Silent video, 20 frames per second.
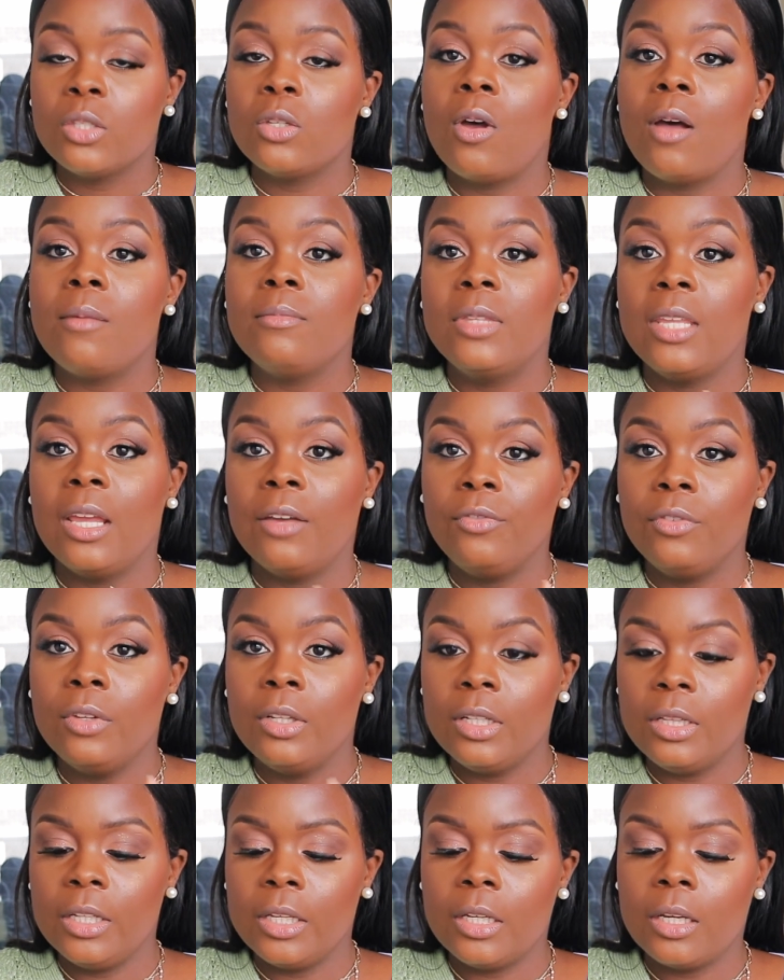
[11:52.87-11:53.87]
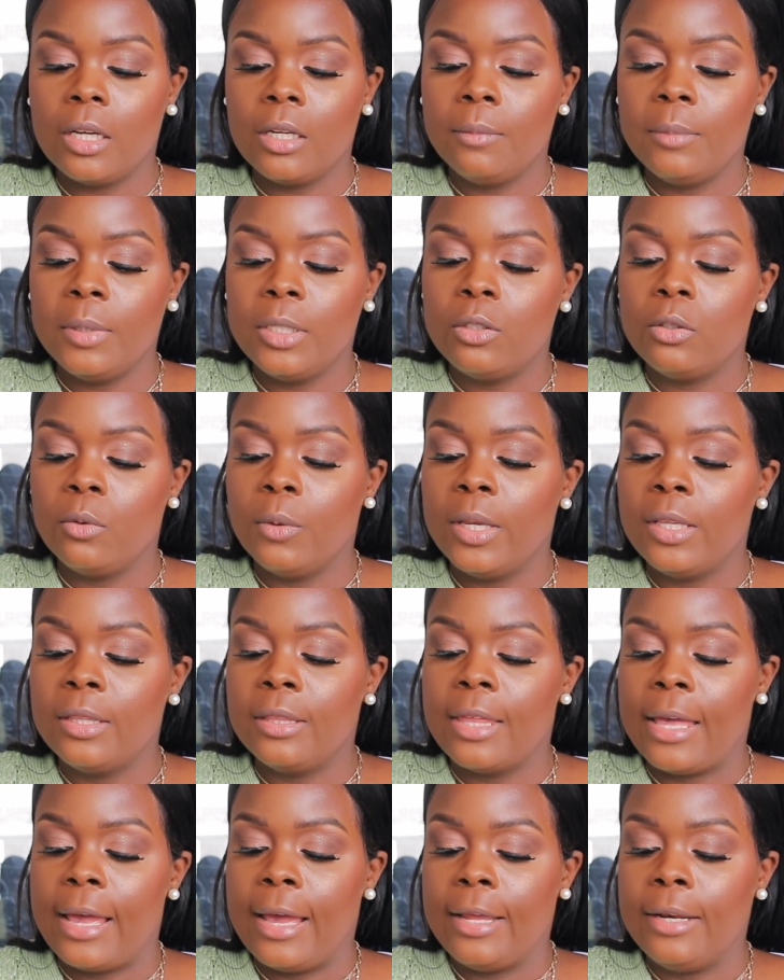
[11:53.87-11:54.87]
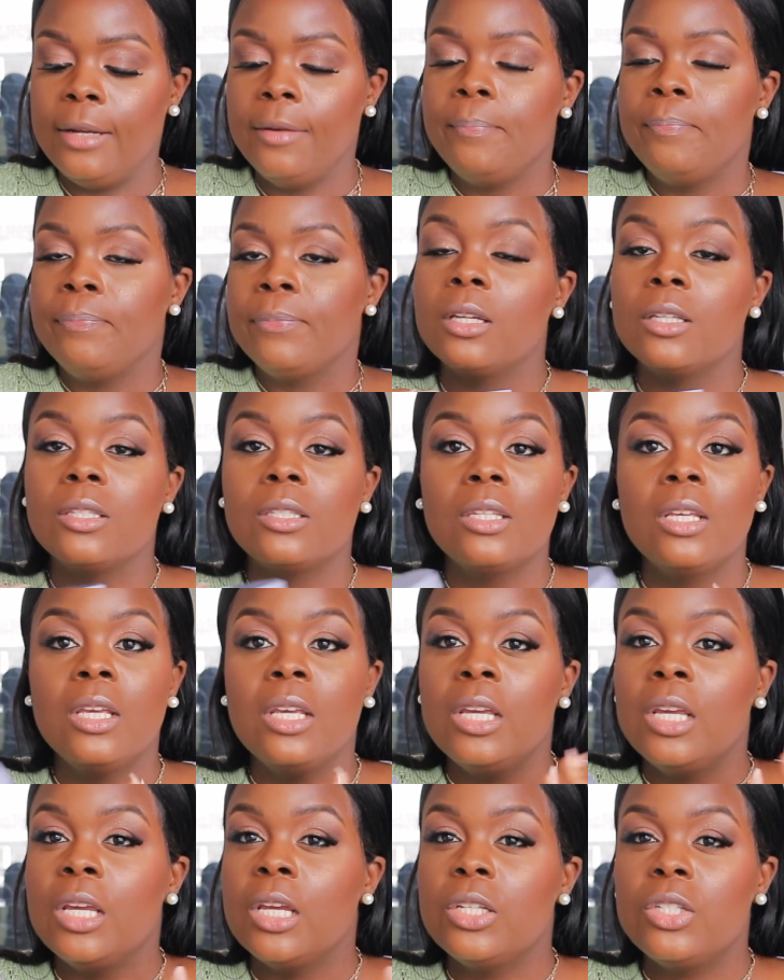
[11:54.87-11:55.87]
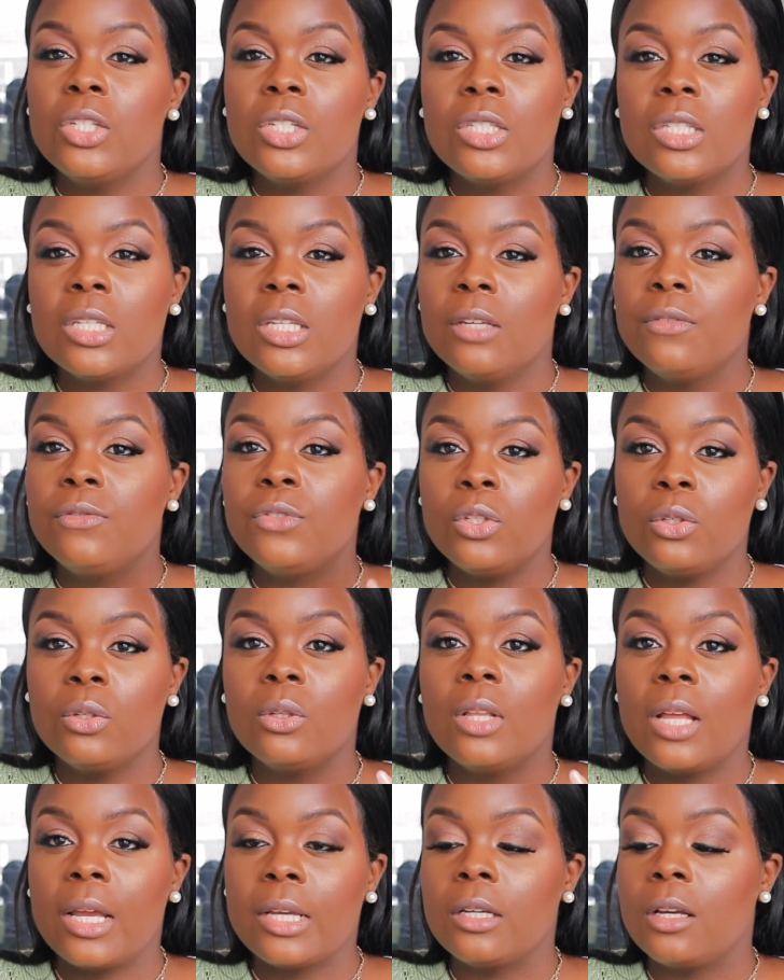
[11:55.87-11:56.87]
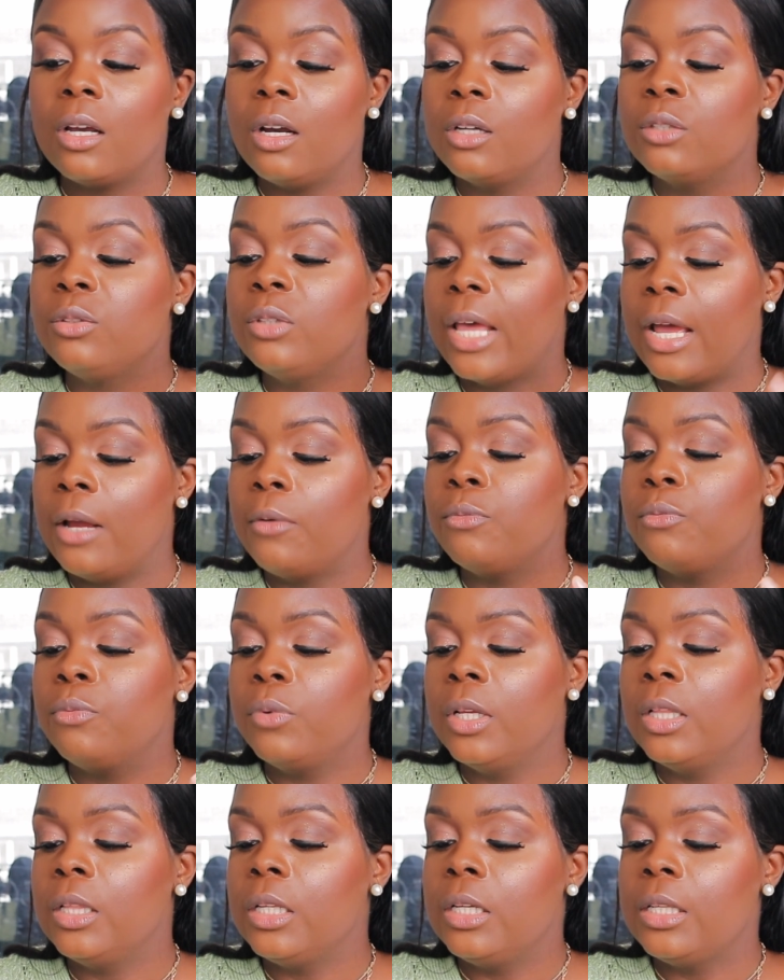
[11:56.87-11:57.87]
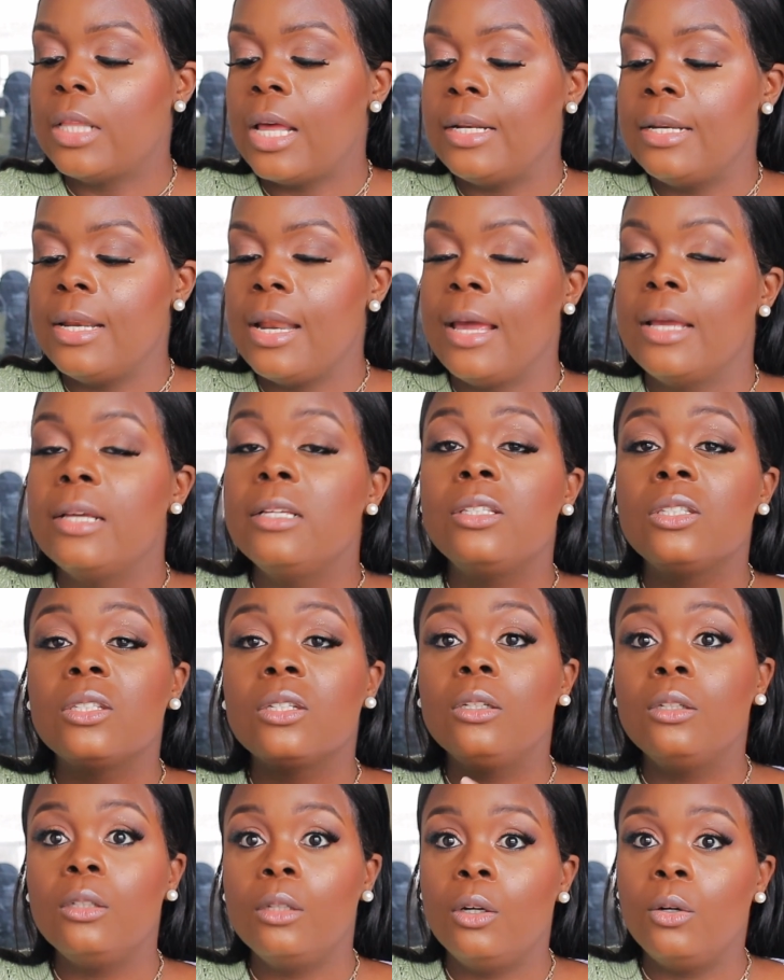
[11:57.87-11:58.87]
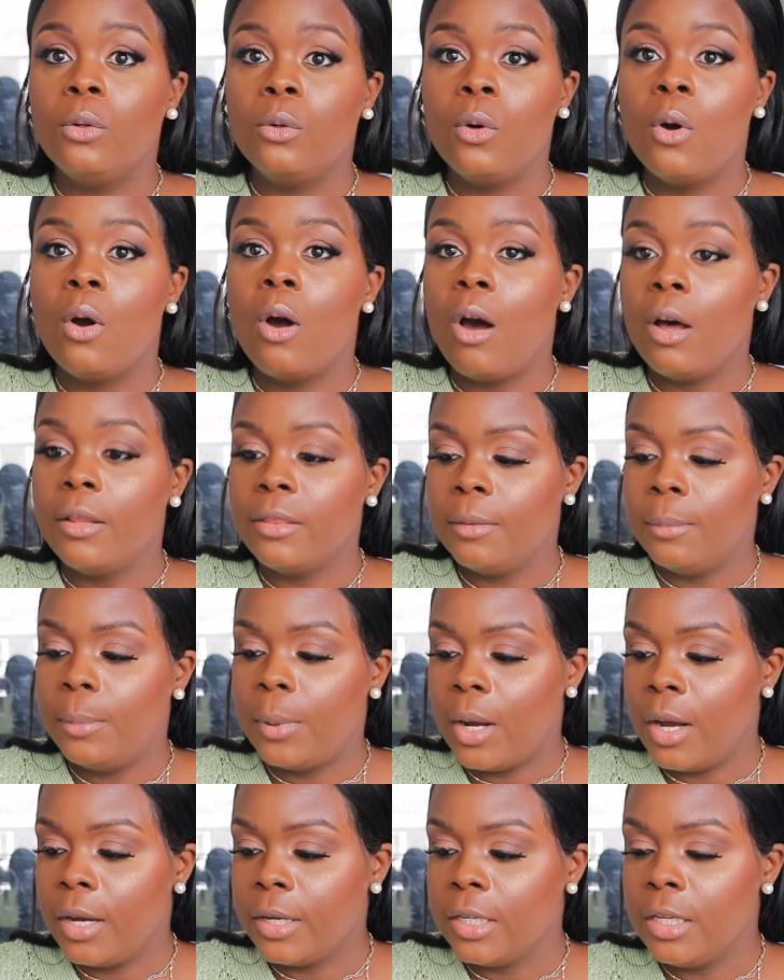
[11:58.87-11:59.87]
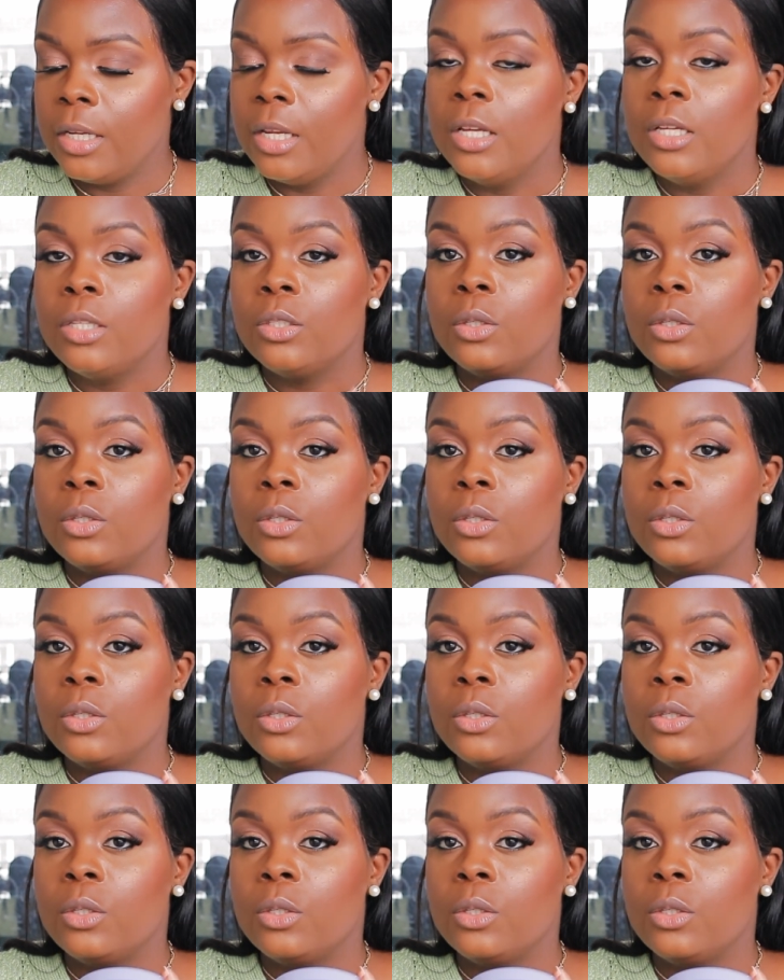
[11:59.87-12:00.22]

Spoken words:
So I'm definitely gonna be doing that because it just gives you like that nice glow on the body.